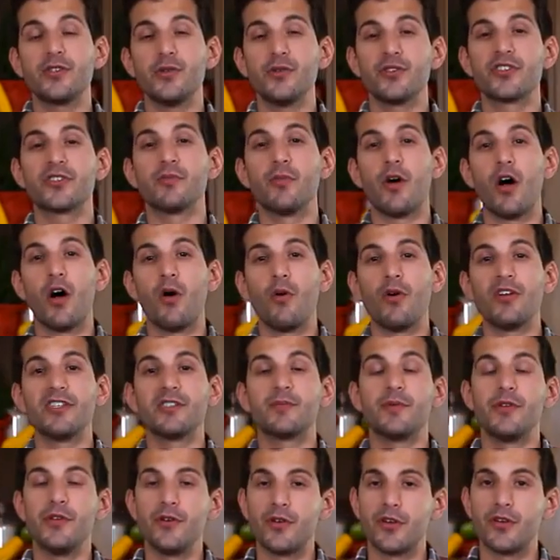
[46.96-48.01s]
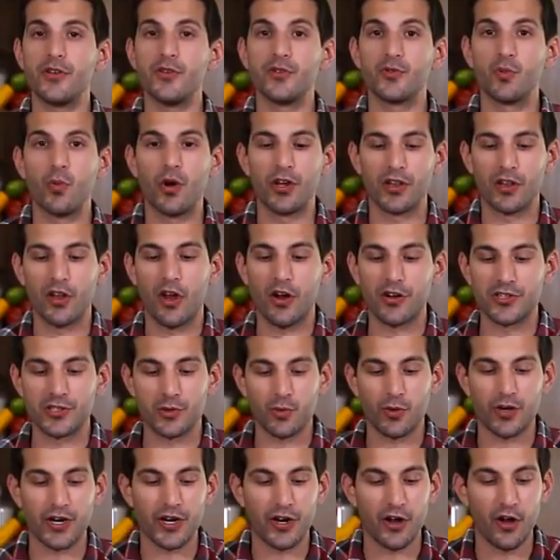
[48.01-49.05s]
2 small ones, but you can use 1 larger
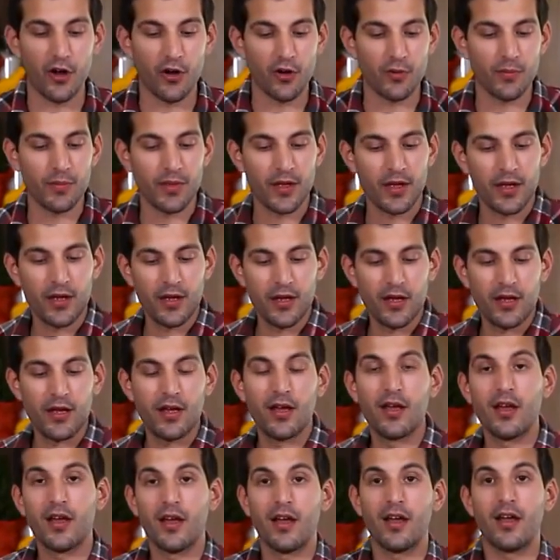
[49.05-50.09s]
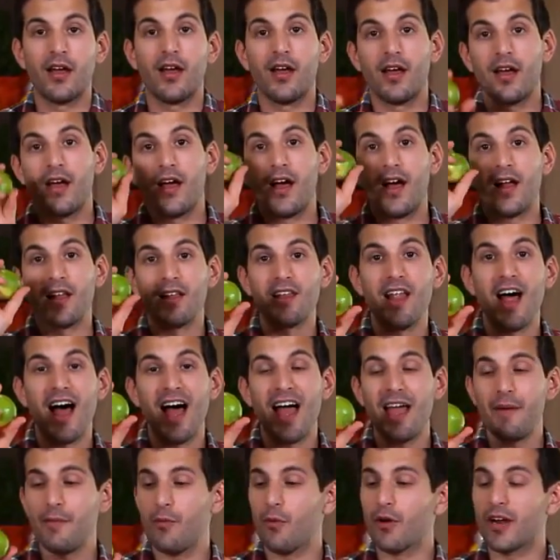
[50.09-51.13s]
one at home. A
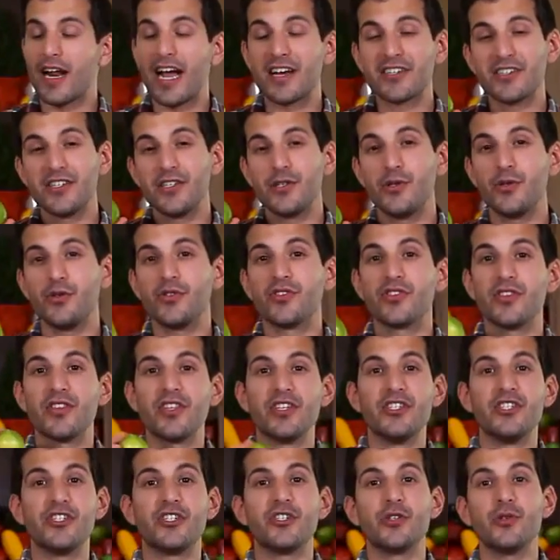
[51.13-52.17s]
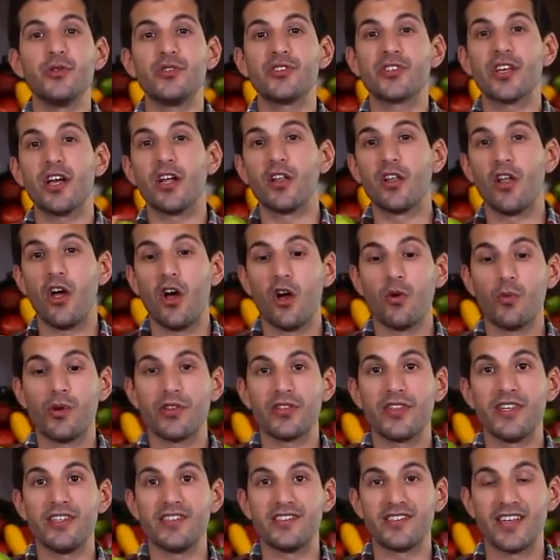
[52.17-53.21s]
lime. We're going to actually use the juice along with
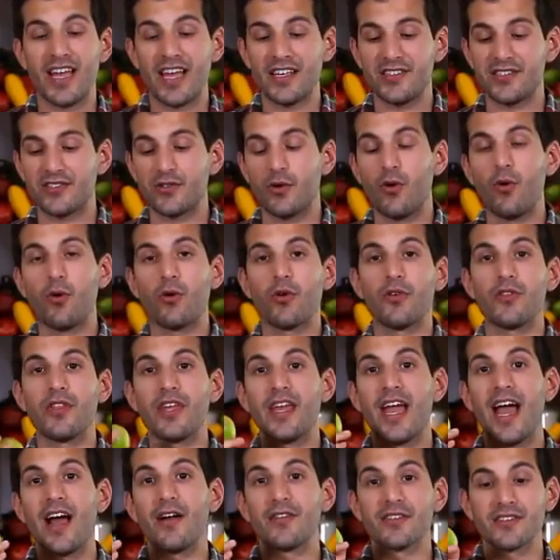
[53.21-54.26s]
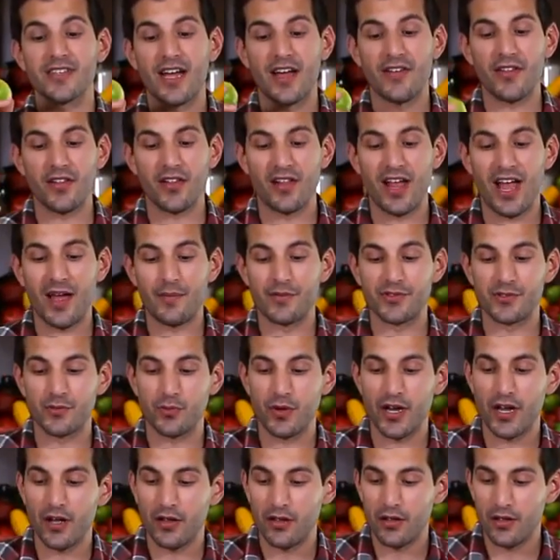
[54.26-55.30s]
the zest or the outside of the lime as
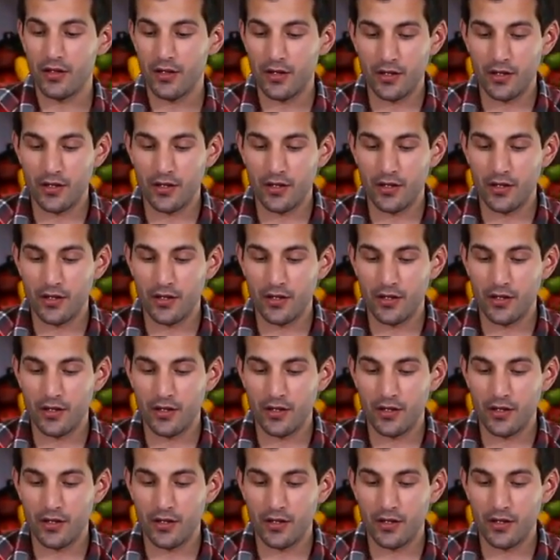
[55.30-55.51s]
well.